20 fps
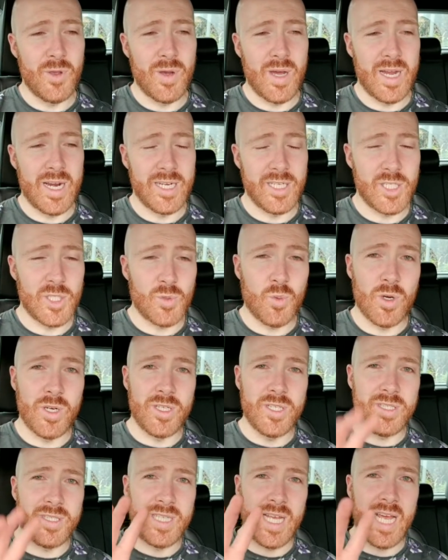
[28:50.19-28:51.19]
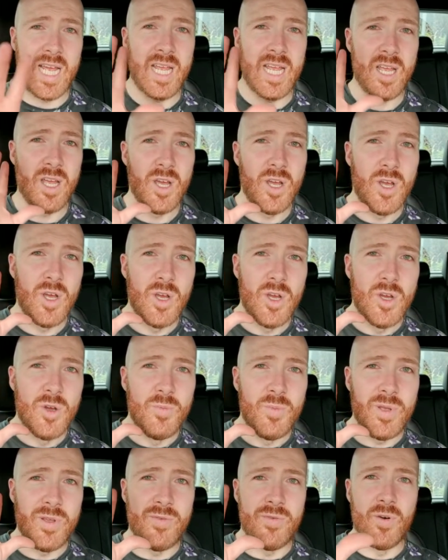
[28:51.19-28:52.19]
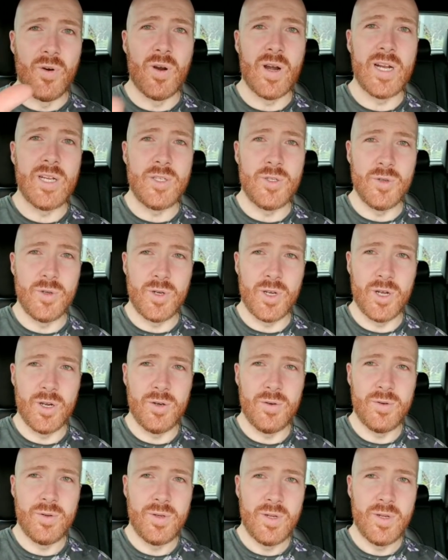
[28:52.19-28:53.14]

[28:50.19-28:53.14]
And I just wanted to say, before I do go,